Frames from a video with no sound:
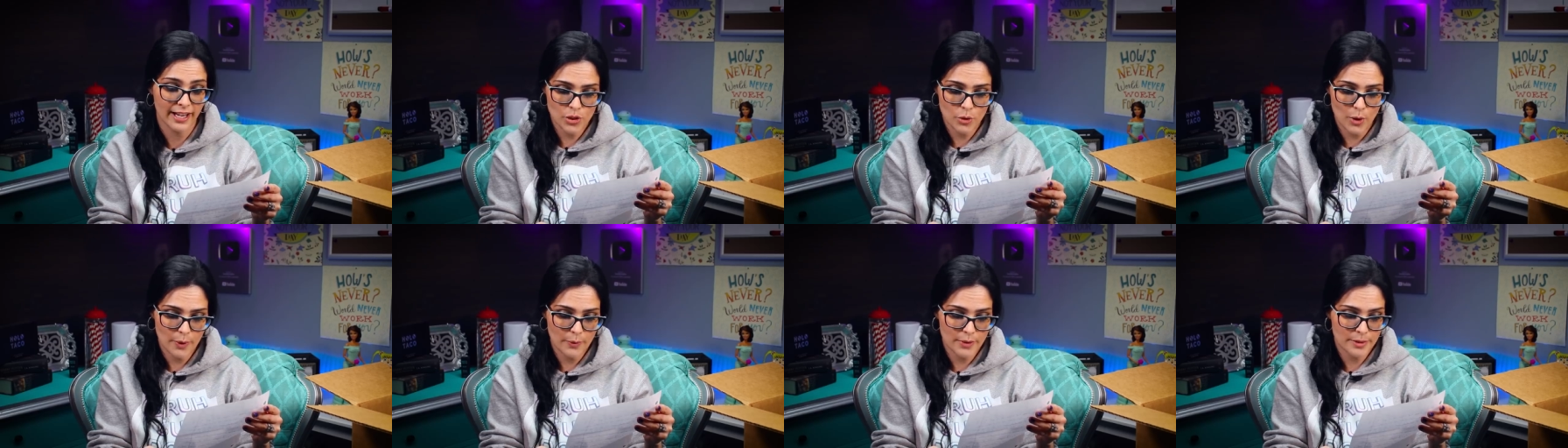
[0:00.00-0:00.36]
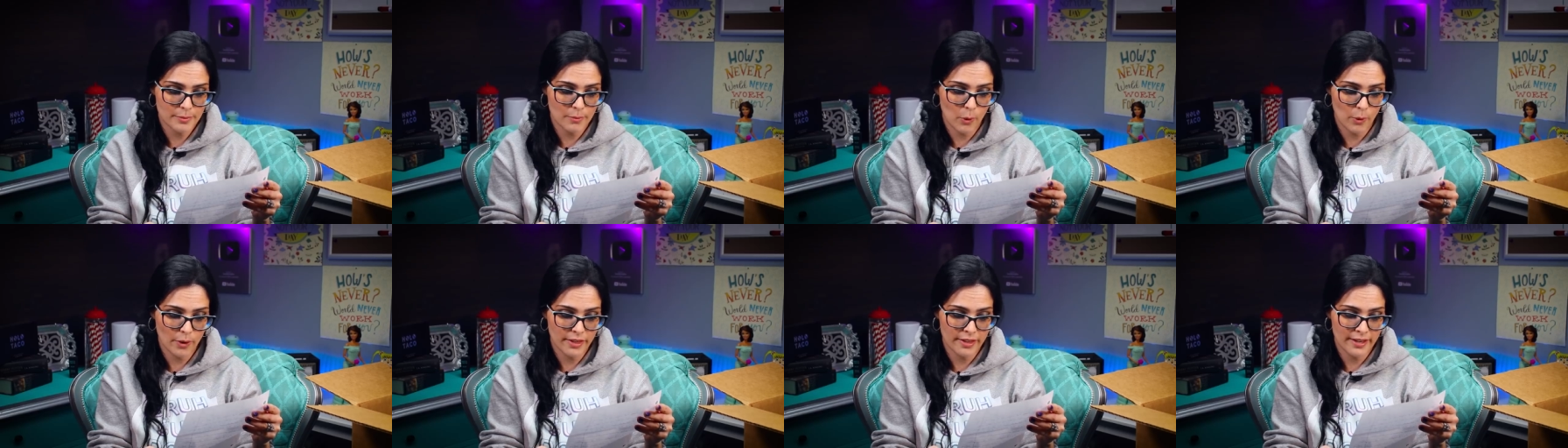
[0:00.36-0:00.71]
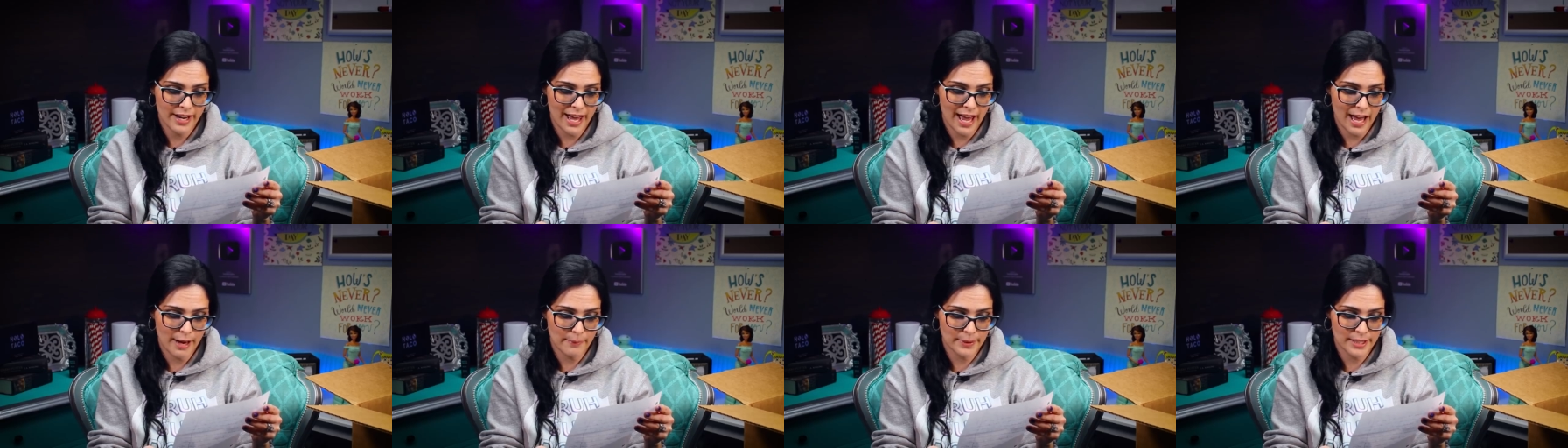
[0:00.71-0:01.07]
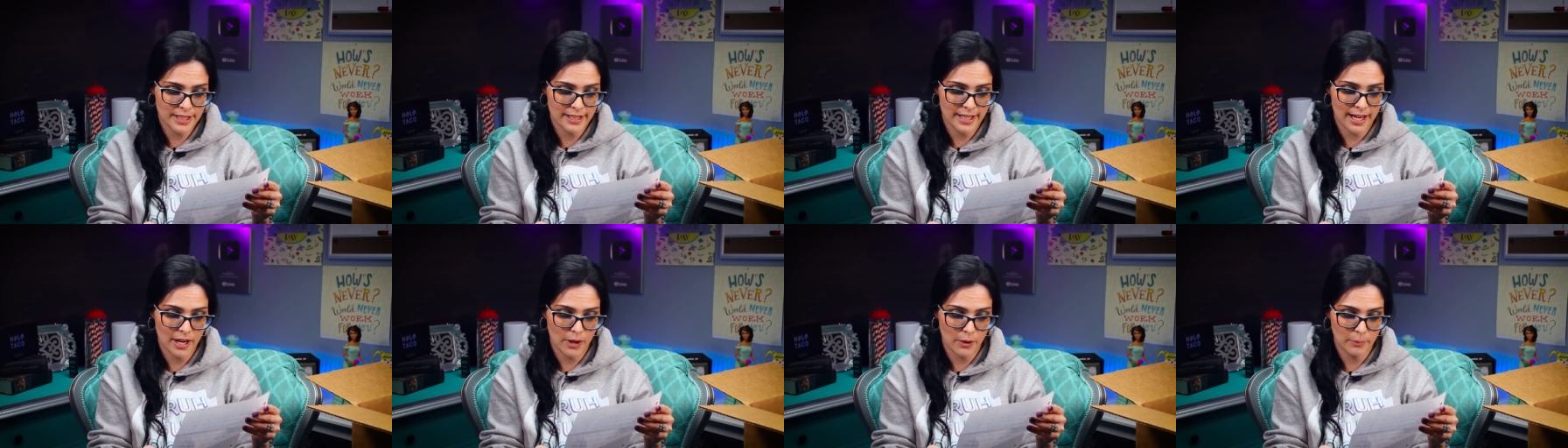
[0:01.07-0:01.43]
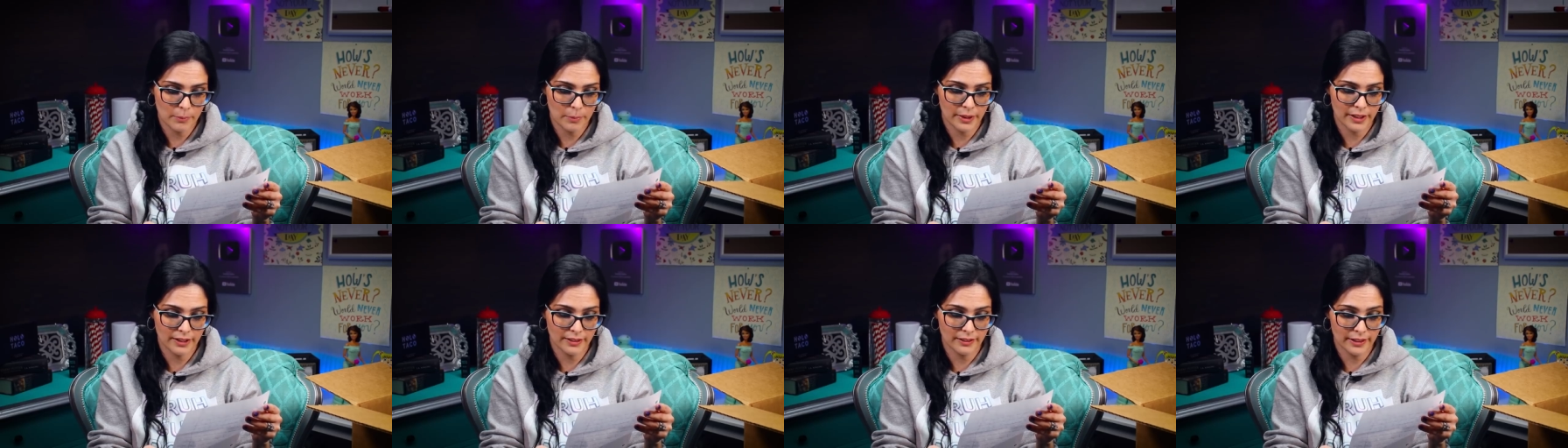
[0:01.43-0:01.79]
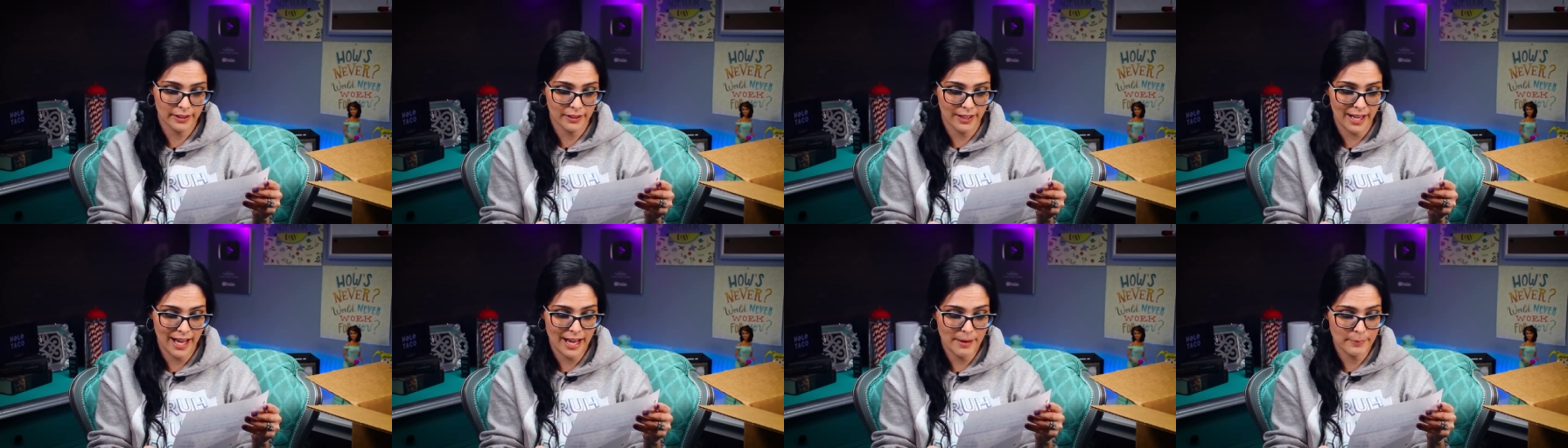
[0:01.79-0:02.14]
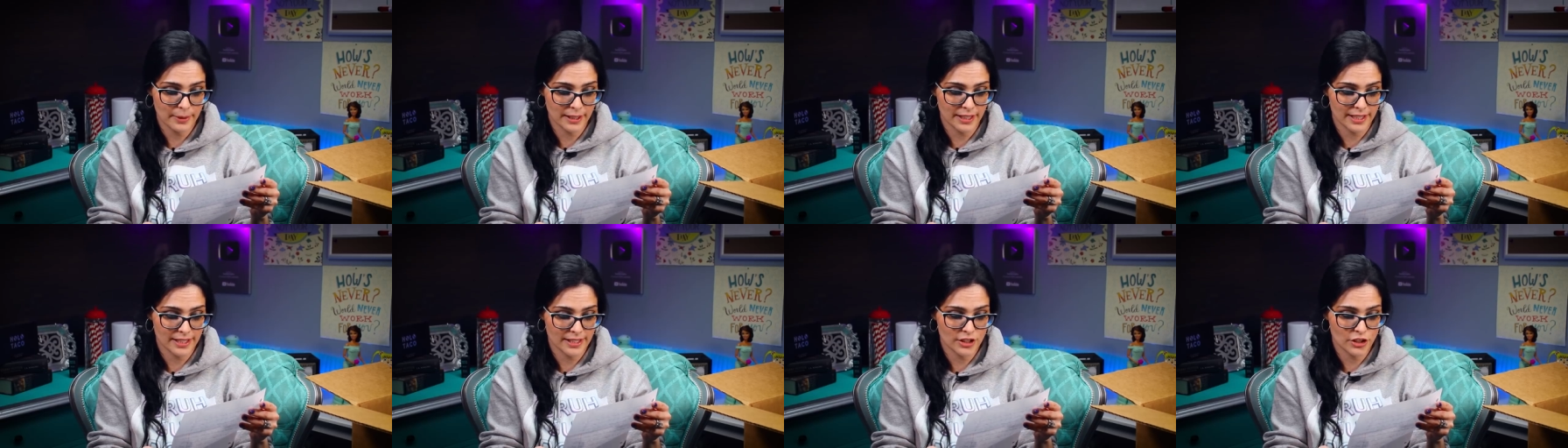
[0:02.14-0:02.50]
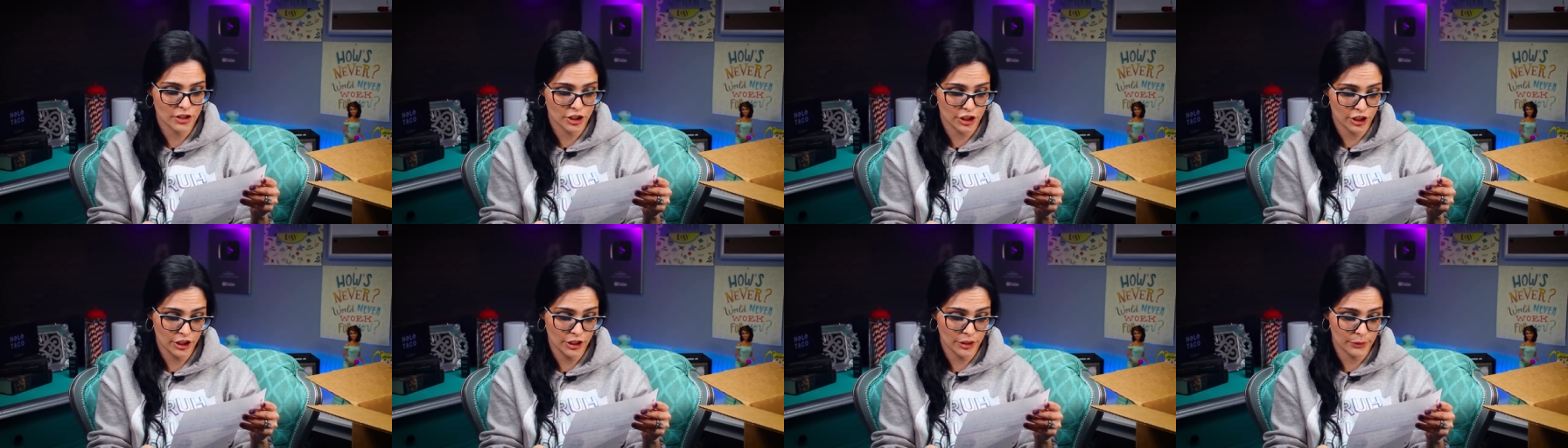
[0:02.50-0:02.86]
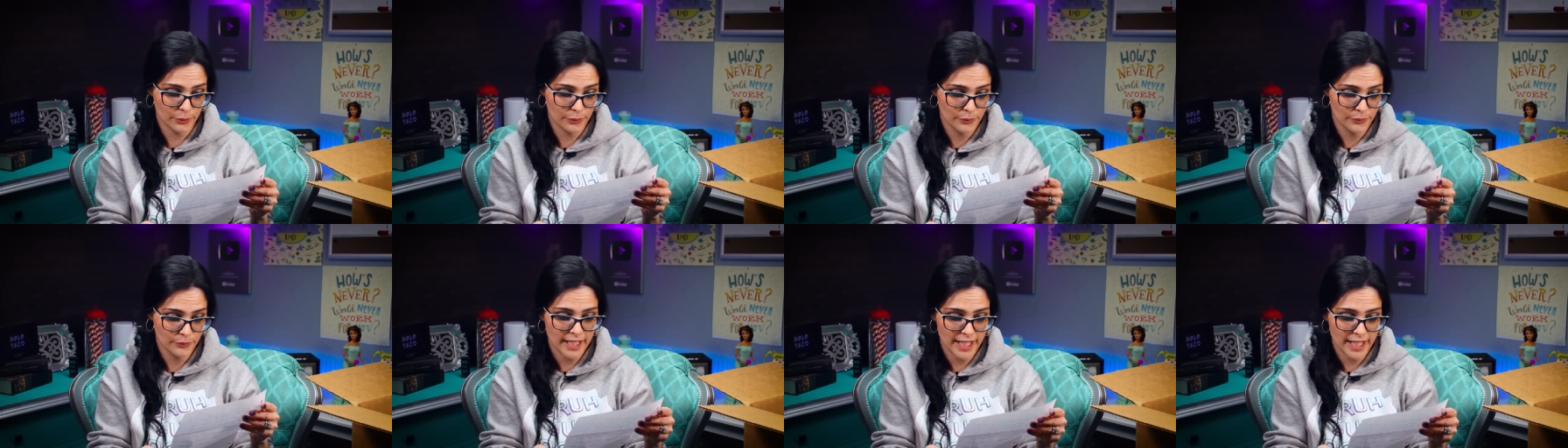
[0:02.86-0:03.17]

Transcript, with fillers: so I was more than happy to help bring a little happiness to you.